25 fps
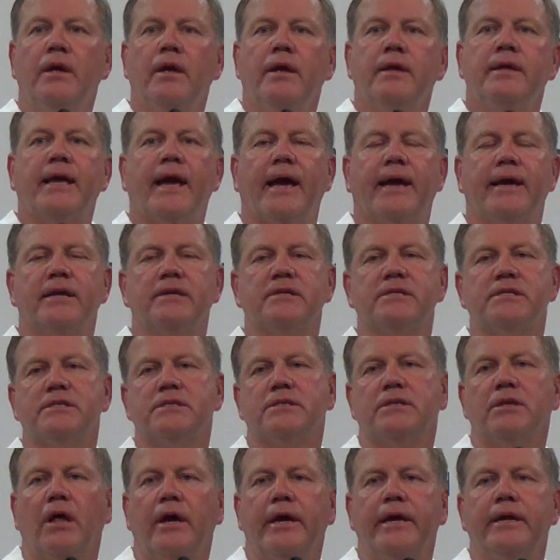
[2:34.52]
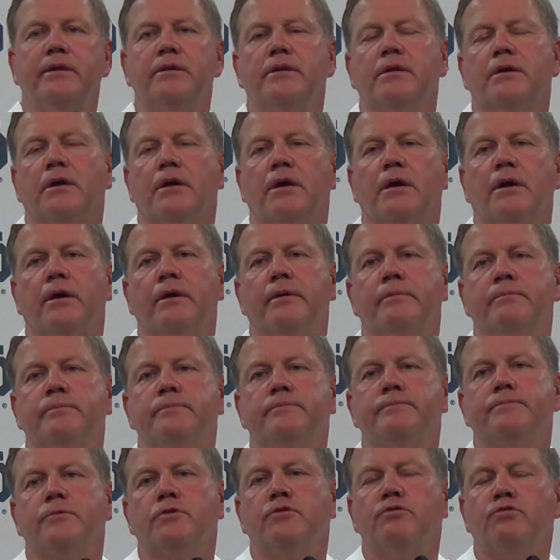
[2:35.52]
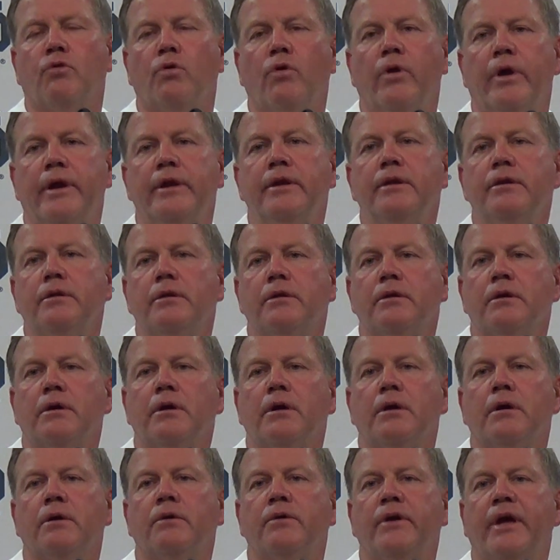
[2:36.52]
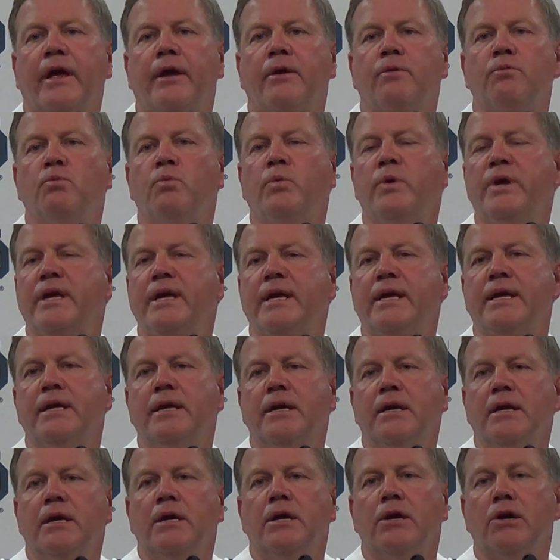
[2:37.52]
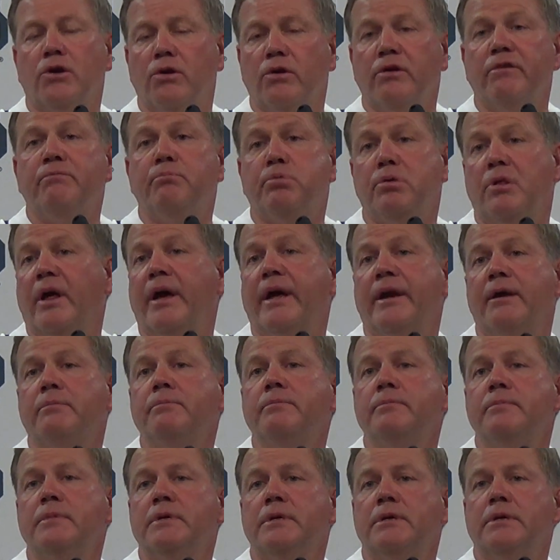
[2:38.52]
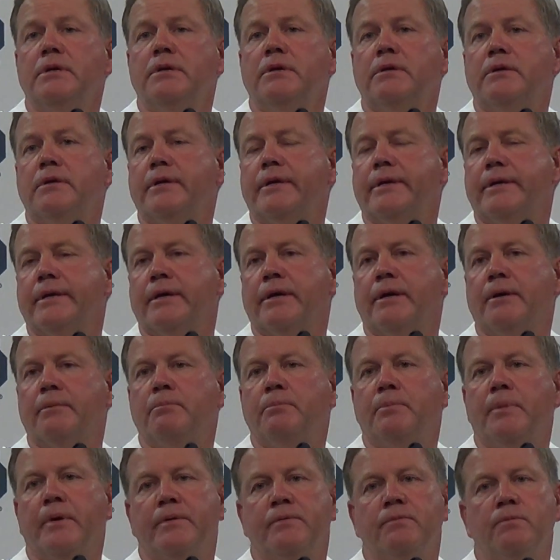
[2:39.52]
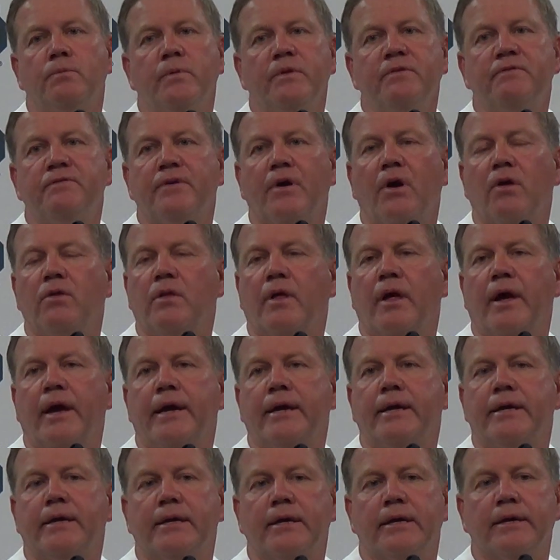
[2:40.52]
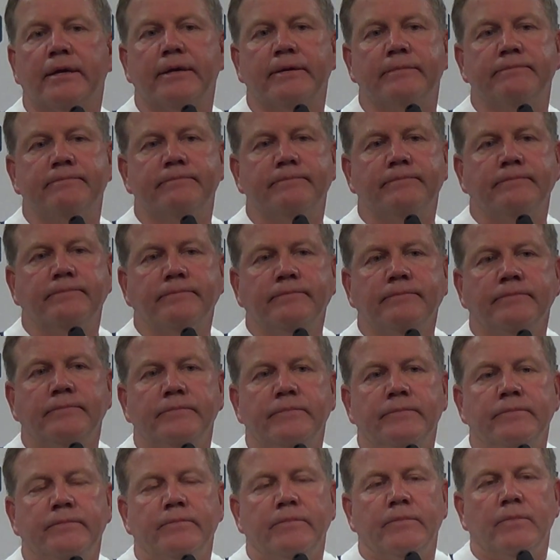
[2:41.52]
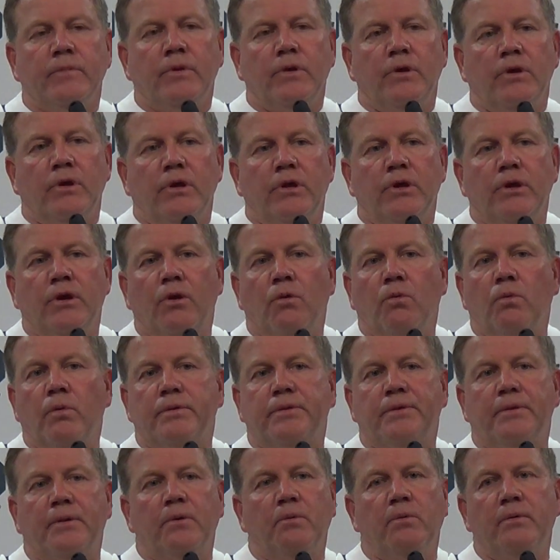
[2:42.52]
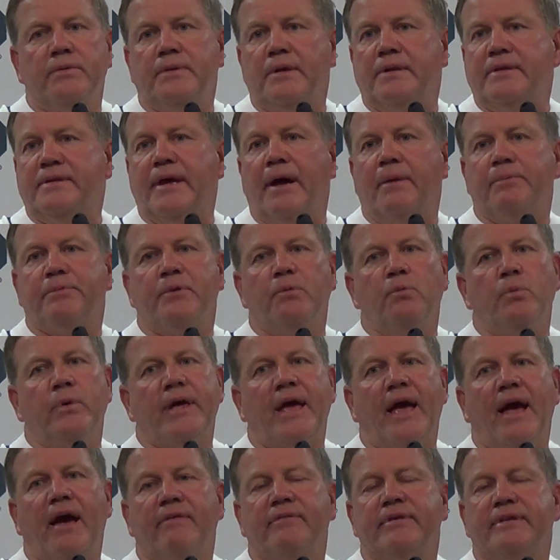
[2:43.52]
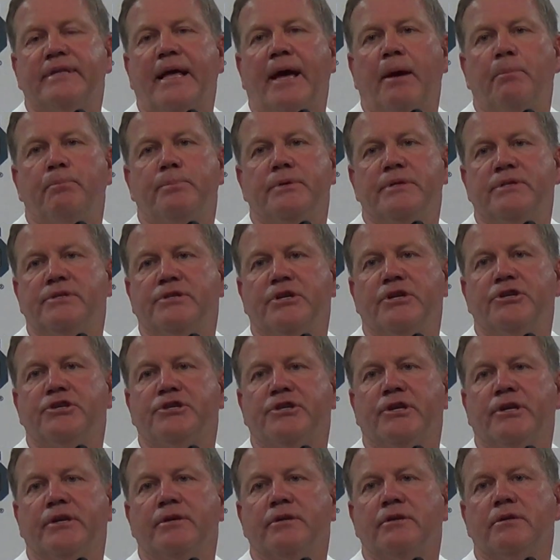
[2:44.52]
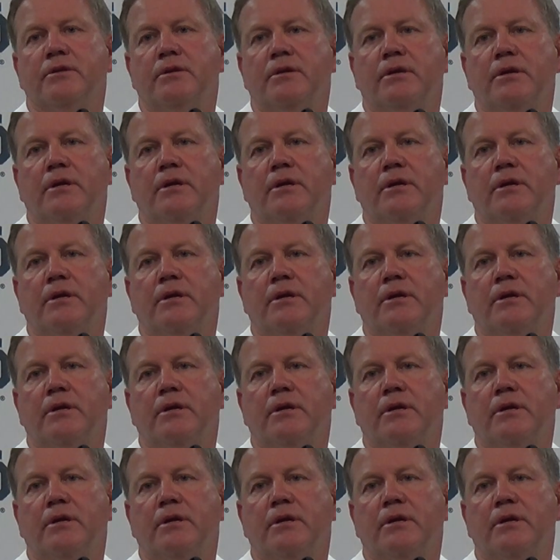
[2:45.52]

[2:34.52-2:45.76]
Yeah, he had a slight groin, and we could have played him, but we felt like, you know, with the depth that we have at that position,